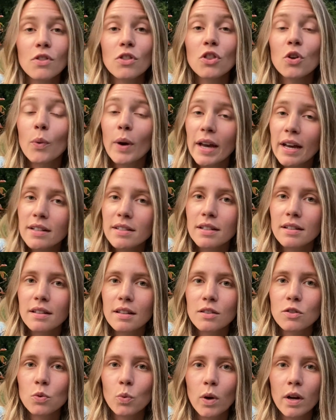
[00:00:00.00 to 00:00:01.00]
the way I did
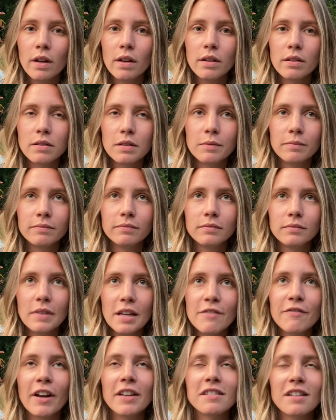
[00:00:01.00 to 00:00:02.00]
this was
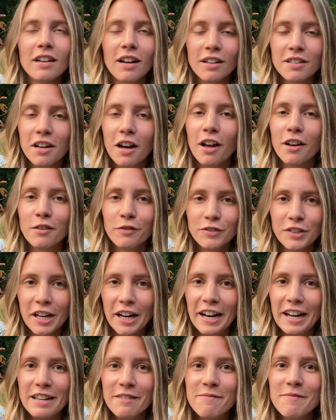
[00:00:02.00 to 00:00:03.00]
investing a ton of
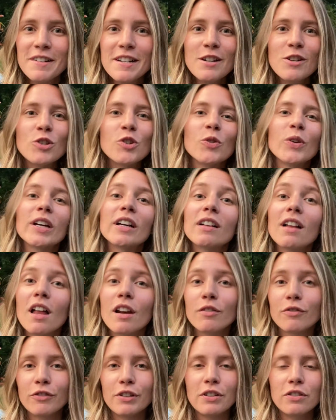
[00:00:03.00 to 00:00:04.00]
time doing a lot
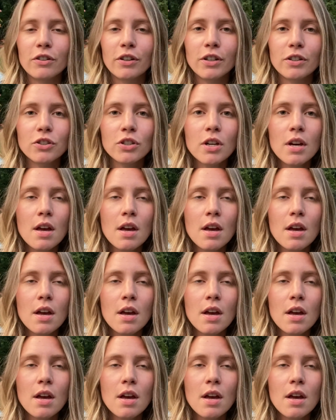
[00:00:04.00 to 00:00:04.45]
of research.